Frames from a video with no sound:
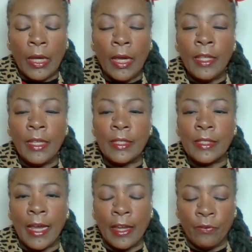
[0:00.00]
And then the
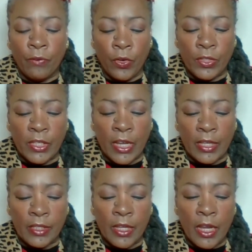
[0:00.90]
second verse
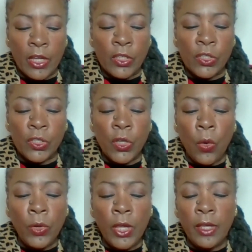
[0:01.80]
says,
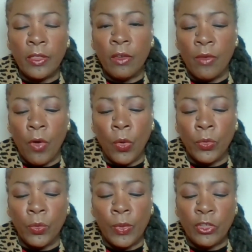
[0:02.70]
stony the
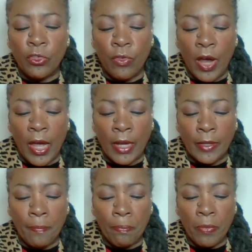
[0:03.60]
road we
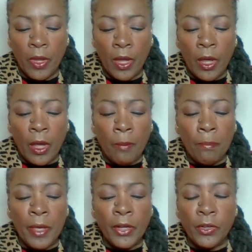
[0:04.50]
trod,
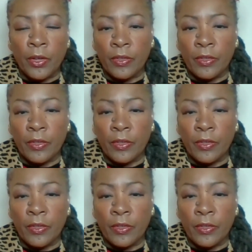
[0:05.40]
bitter